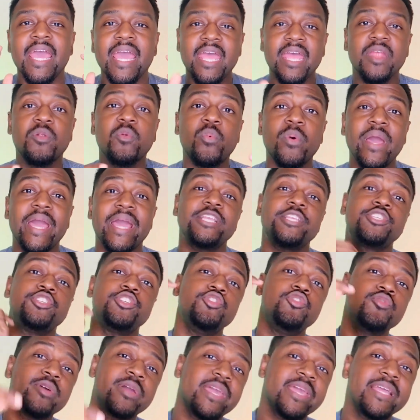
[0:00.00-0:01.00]
and
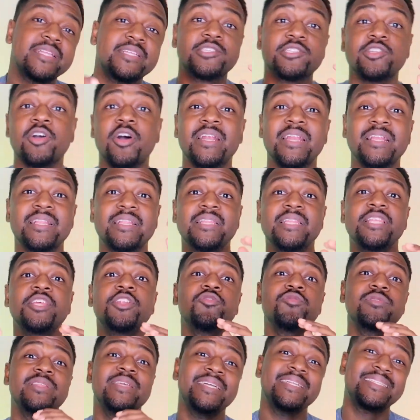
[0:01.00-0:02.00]
ways you can get started
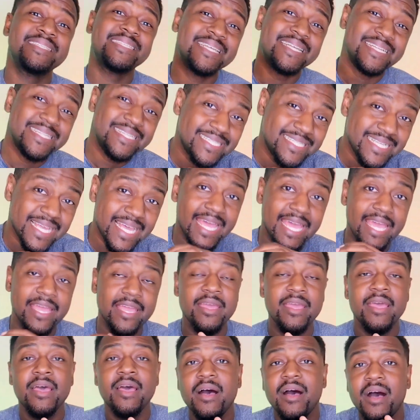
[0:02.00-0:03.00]
literally
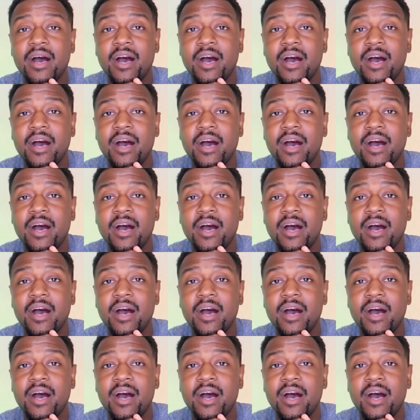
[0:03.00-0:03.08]
today.